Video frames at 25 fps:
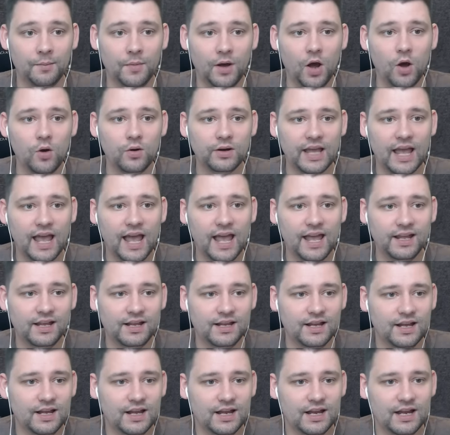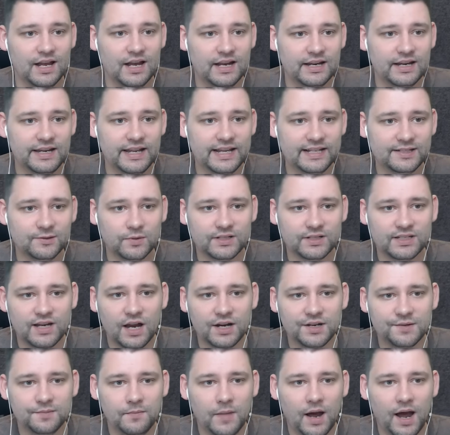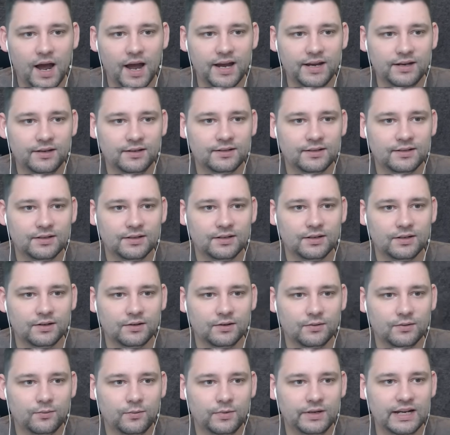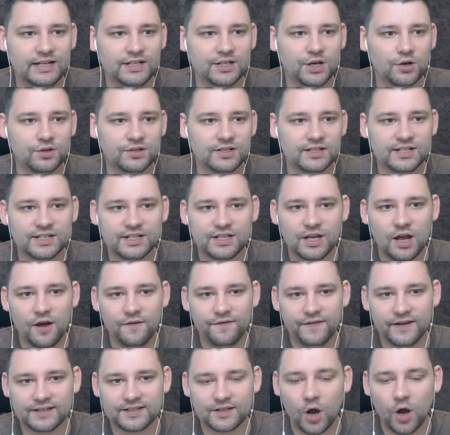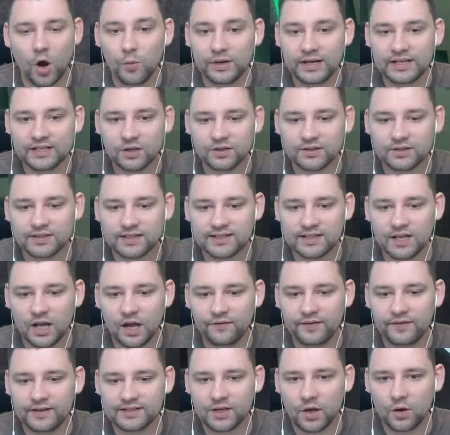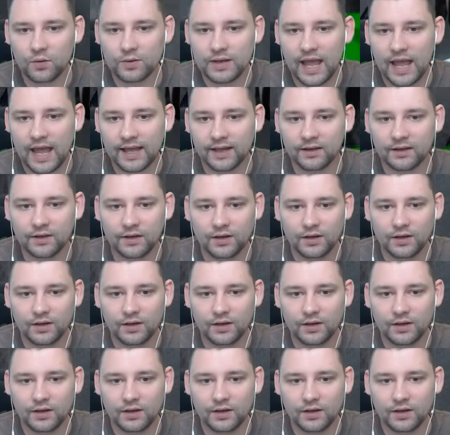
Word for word: Okay. This was not mine. We need to go to the surface. Oh, we need to go to the surface? Okay.